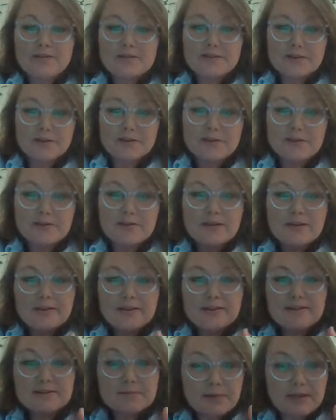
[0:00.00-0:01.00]
So
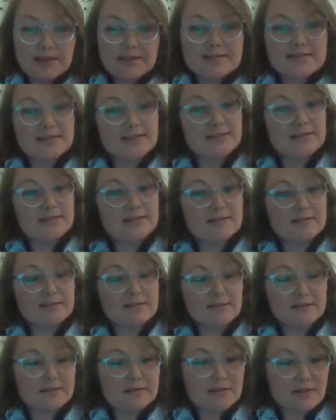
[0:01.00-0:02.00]
this means that
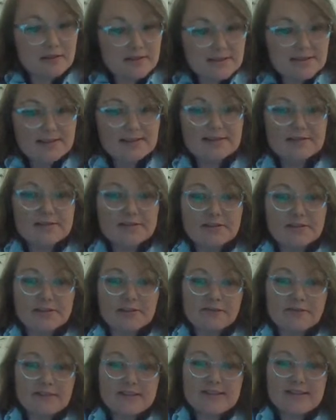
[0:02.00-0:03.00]
the continental
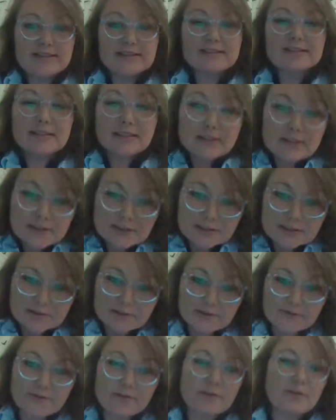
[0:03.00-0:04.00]
shelf is an extension
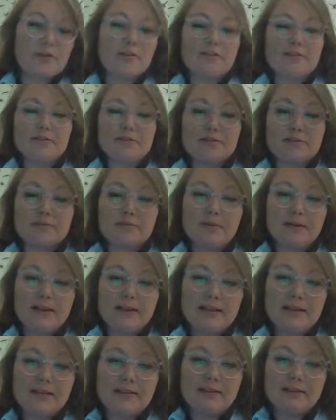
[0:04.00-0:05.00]
of the coastal
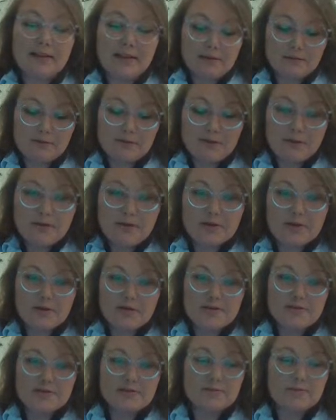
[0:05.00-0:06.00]
plain. And although the
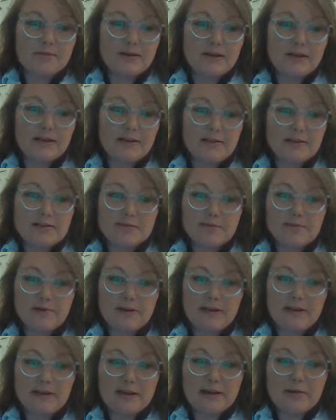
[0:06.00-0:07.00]
coastal plain is
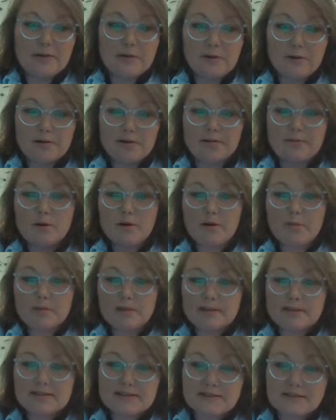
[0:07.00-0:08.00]
pretty narrow at the
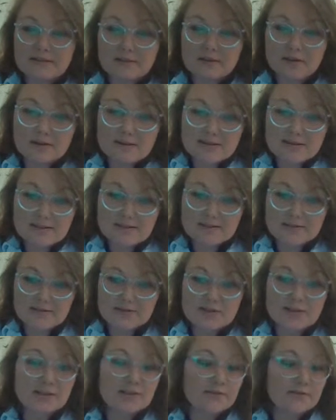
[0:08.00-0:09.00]
moment, the continental
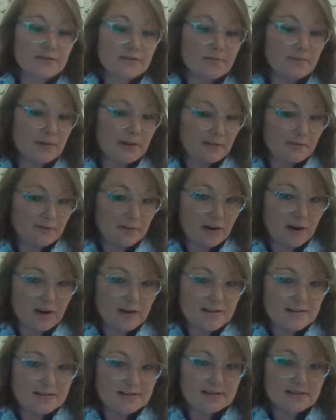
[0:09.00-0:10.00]
shelf is pretty
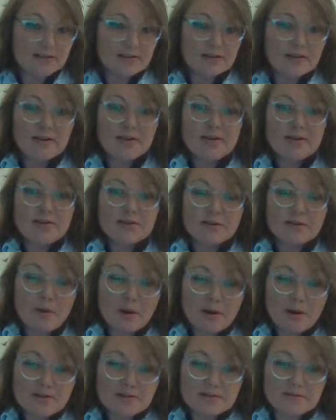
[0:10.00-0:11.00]
vast. So
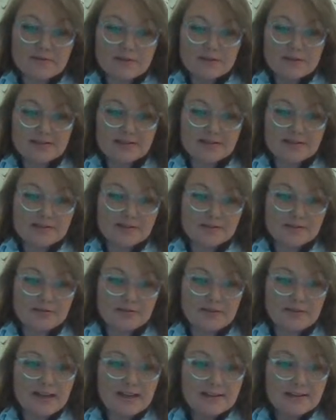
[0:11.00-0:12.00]
most of this sort
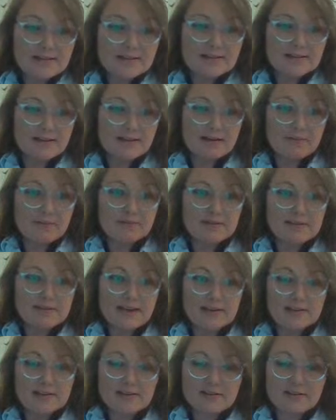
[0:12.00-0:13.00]
of landscape is
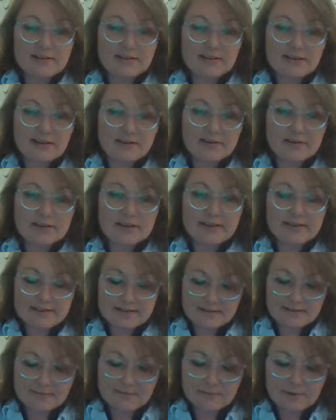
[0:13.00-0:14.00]
actually currently
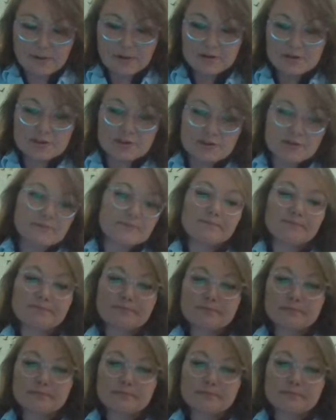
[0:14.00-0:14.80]
submerged.